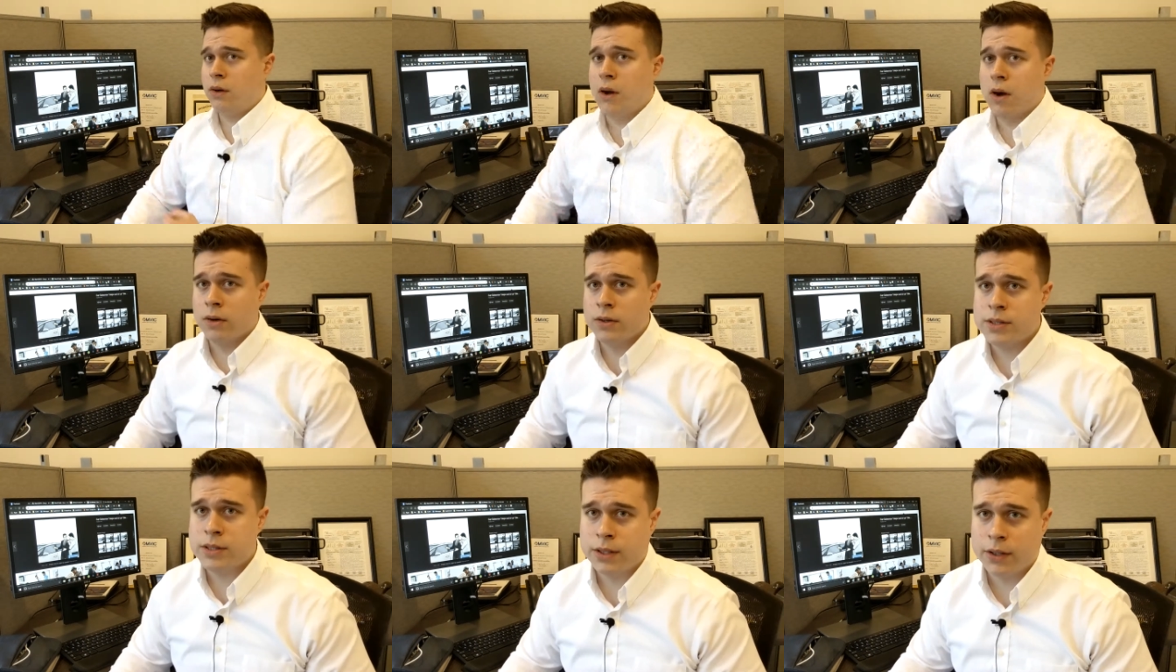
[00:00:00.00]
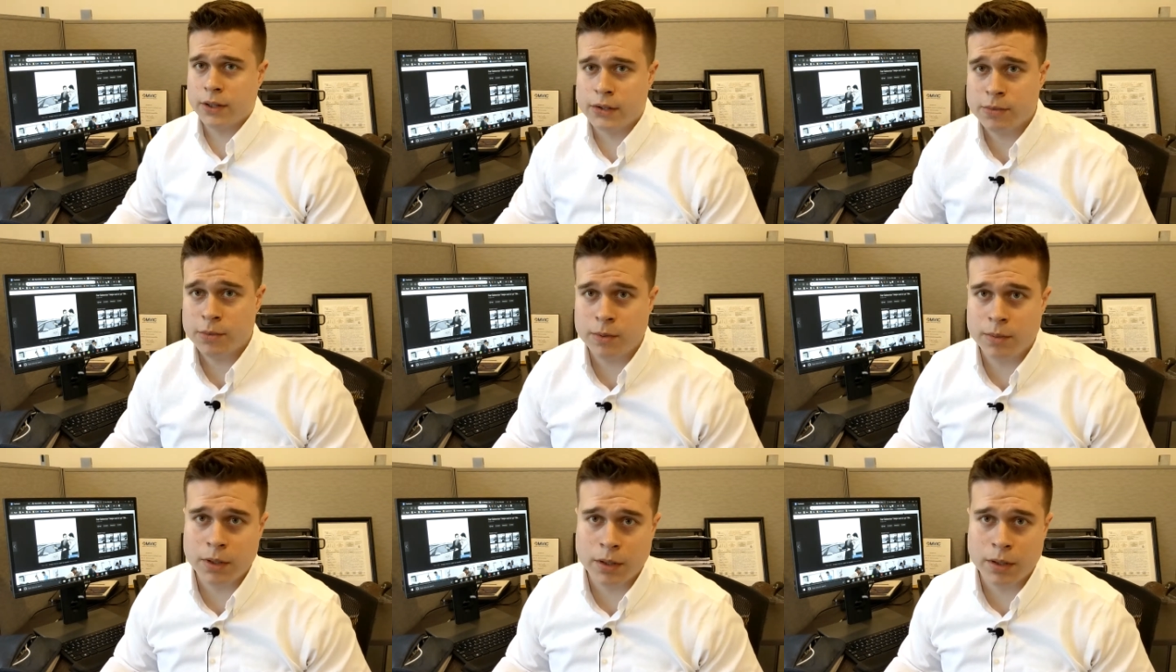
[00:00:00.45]
Car
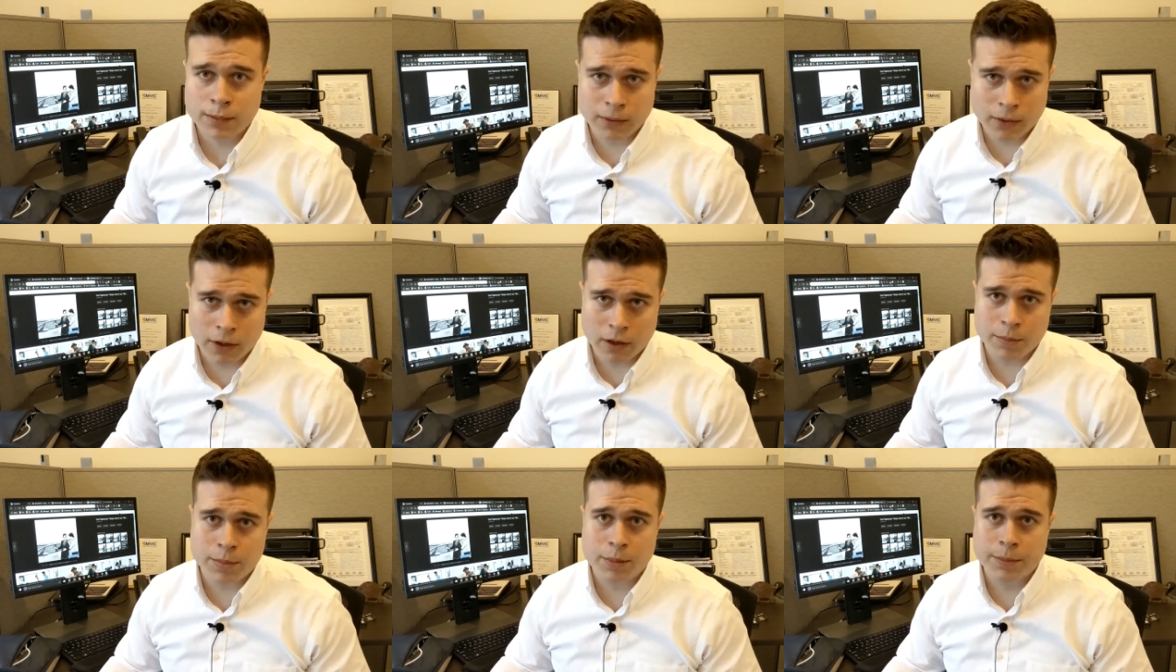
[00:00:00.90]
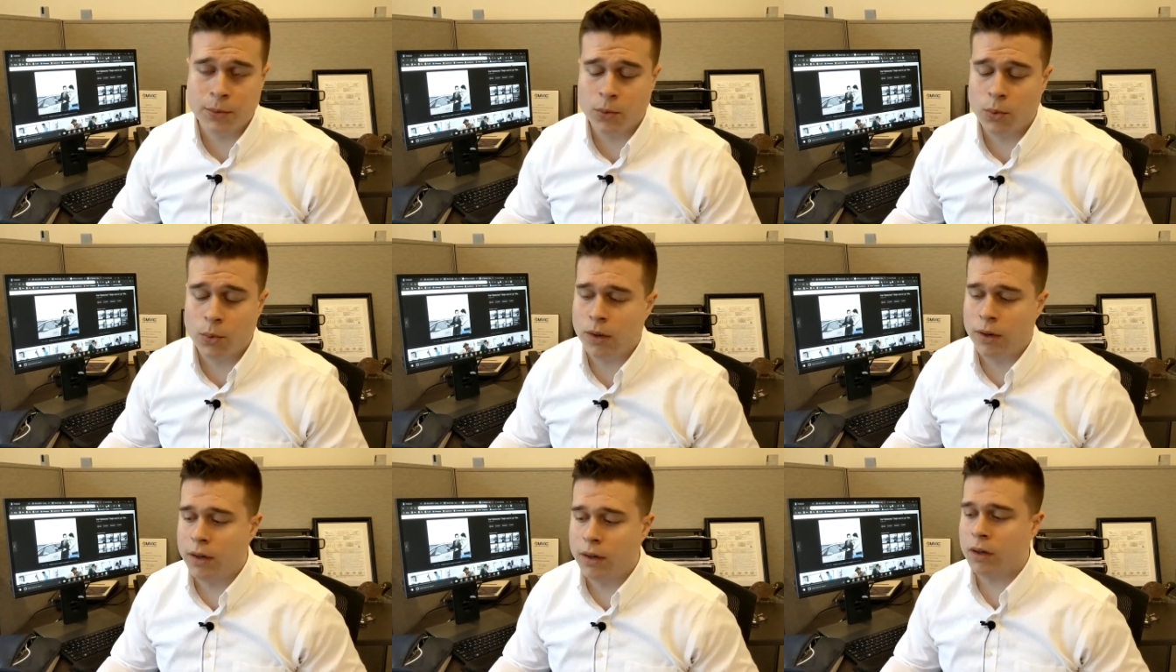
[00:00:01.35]
salesmen mean a lot of
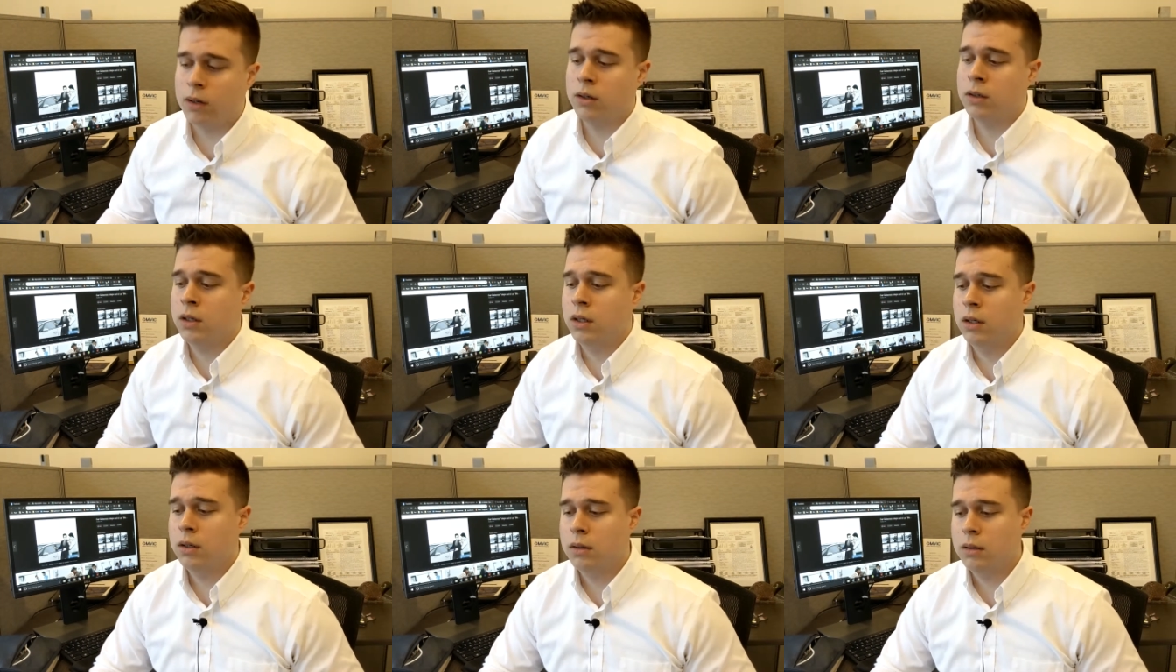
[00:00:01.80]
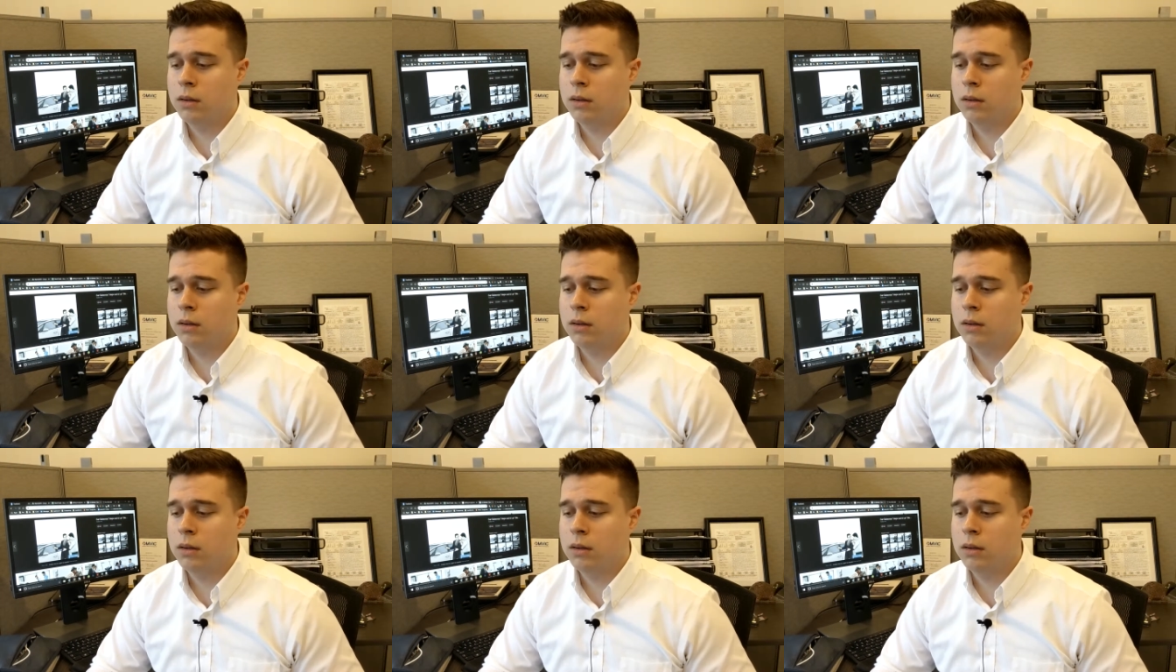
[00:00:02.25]
people want to know